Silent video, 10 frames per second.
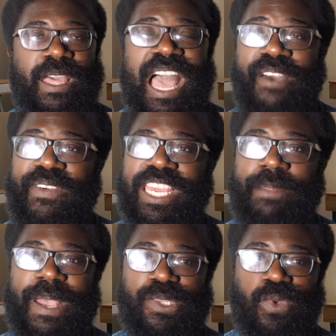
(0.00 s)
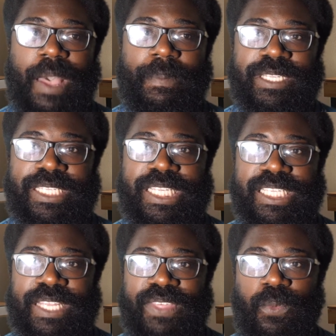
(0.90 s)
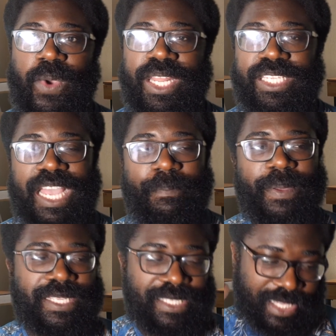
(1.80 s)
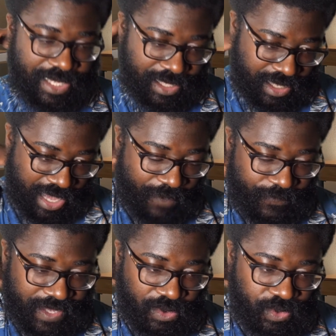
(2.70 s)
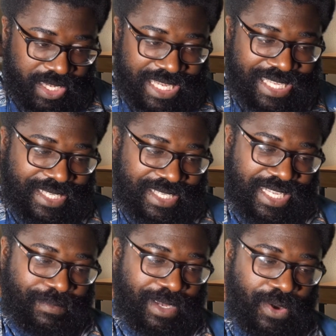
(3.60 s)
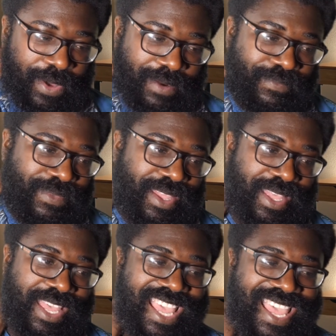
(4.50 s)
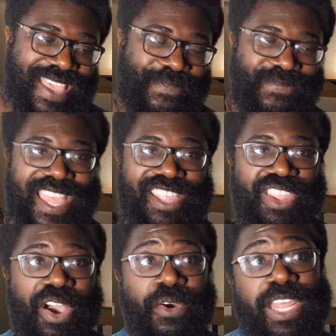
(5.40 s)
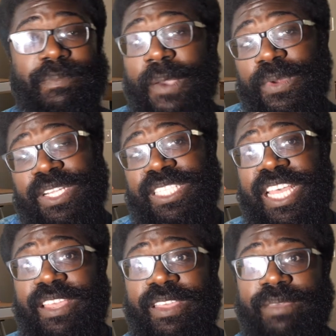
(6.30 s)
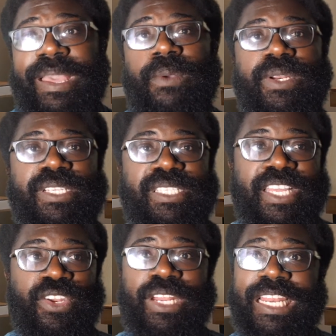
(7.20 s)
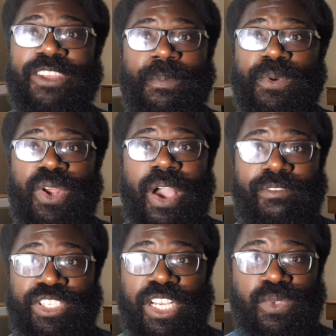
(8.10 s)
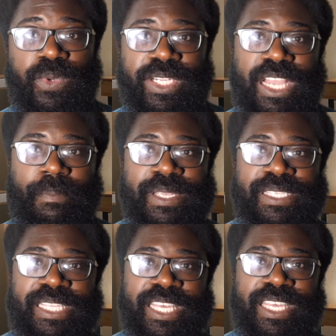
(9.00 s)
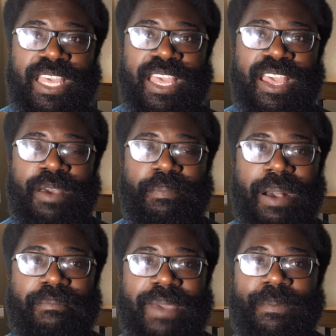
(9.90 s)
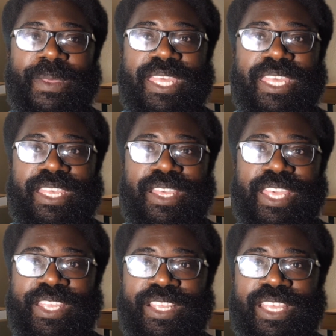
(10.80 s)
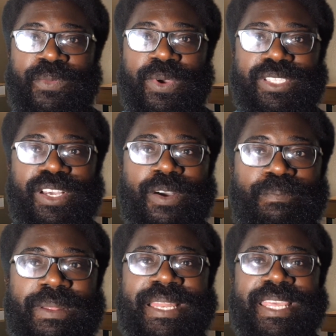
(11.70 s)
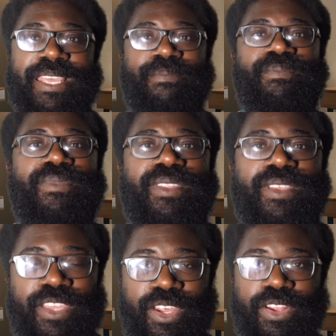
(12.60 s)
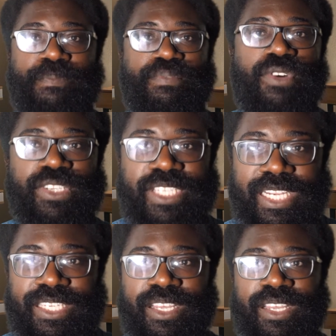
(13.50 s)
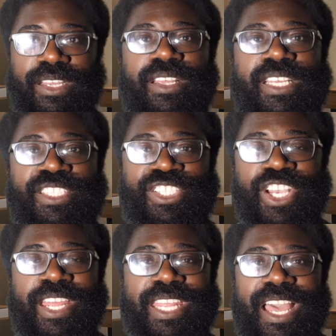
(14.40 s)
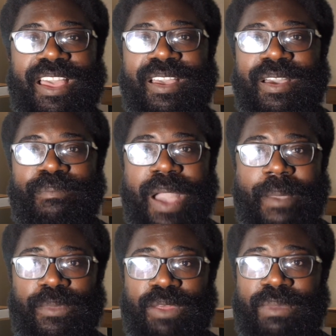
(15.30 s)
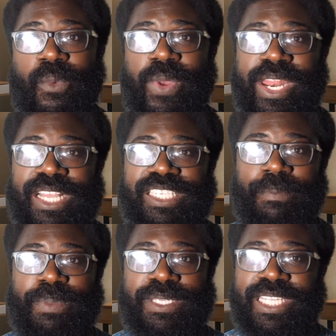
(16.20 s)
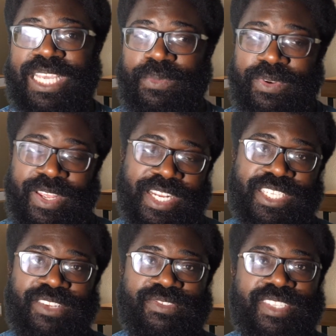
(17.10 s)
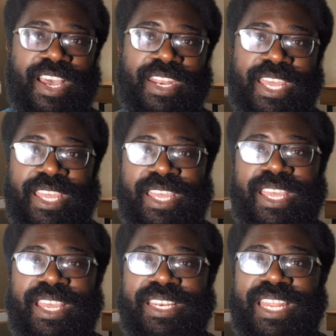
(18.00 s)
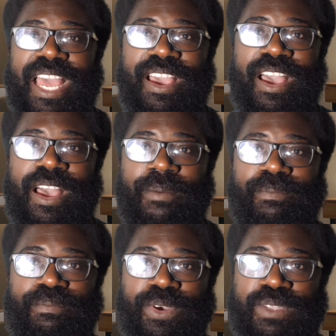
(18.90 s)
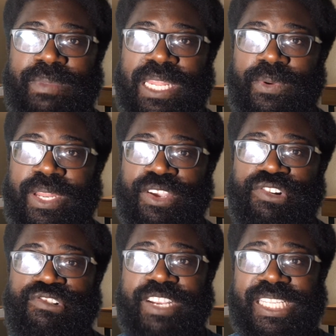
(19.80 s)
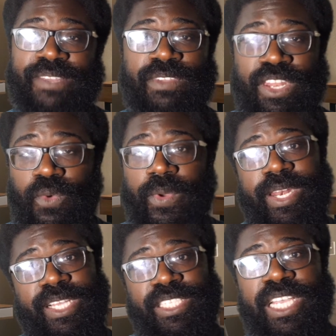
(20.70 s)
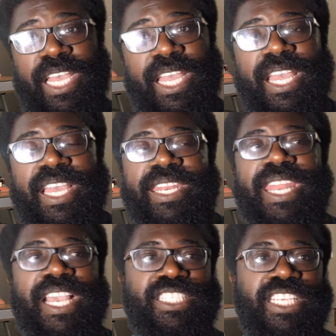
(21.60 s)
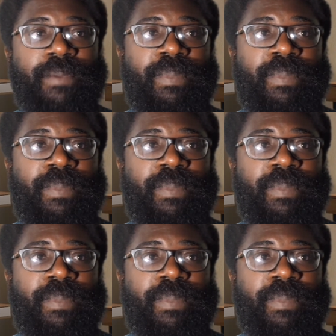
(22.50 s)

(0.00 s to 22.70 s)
I think it depends what happens this season. If they win the Champions League, I think I could easily see him going. If they don't, he may want to stay. He may want to stay. Not that Liverpool don't have a chance to win the Champions League, but maybe he wants to complete, you know, the project, his journey at Bayern Munich by winning that Champions League. And with the addition of Sané, that possibility will increase if they don't win it this year, next year.